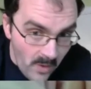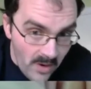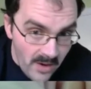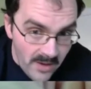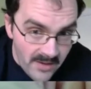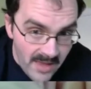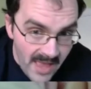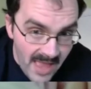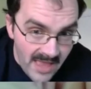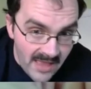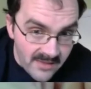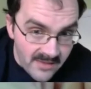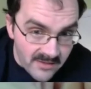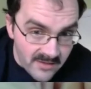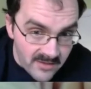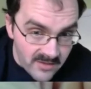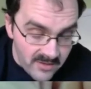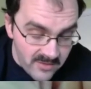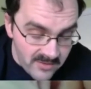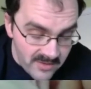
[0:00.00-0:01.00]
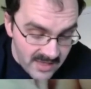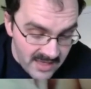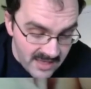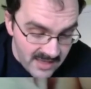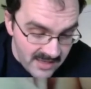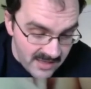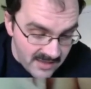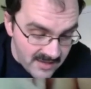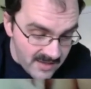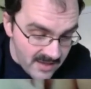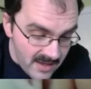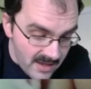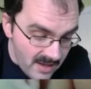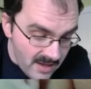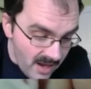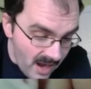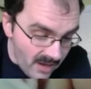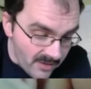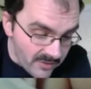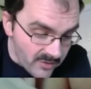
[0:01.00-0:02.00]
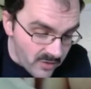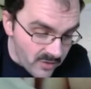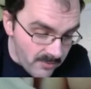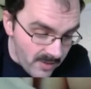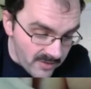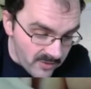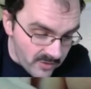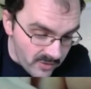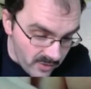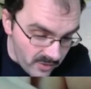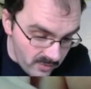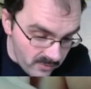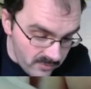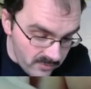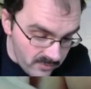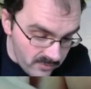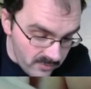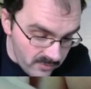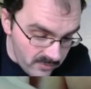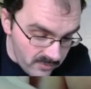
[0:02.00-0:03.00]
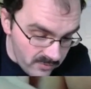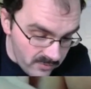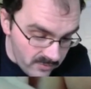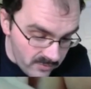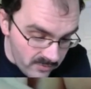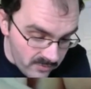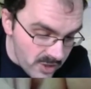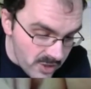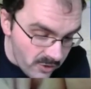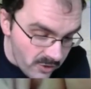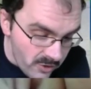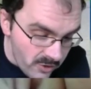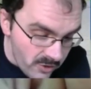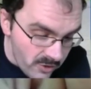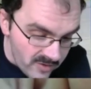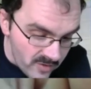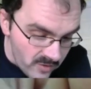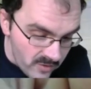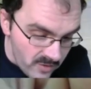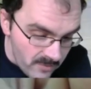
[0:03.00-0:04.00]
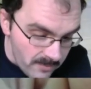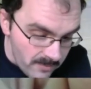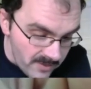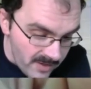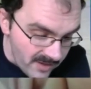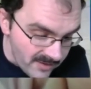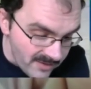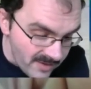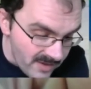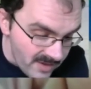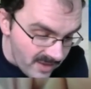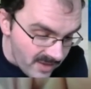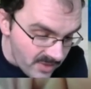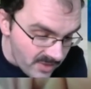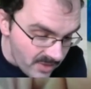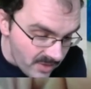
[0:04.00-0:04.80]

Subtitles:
and you need a 2x2, and for each 2x2 you put it underneath